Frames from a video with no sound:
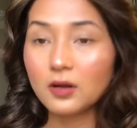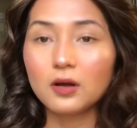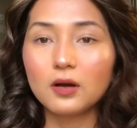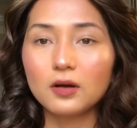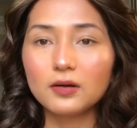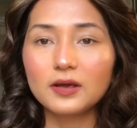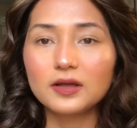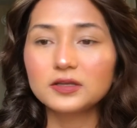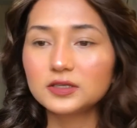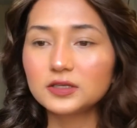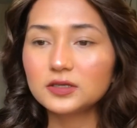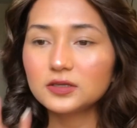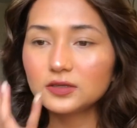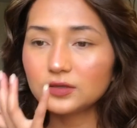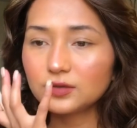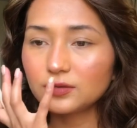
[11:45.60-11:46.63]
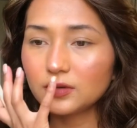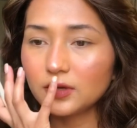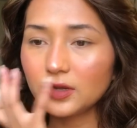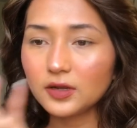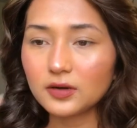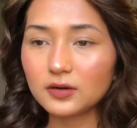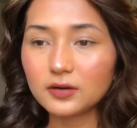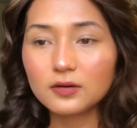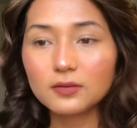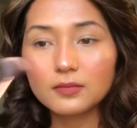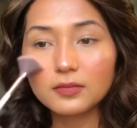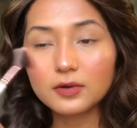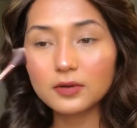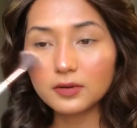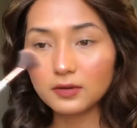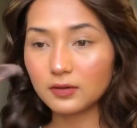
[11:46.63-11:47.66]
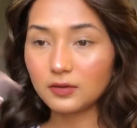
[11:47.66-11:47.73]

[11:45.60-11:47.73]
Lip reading: Okay, so it doesn't do it here, but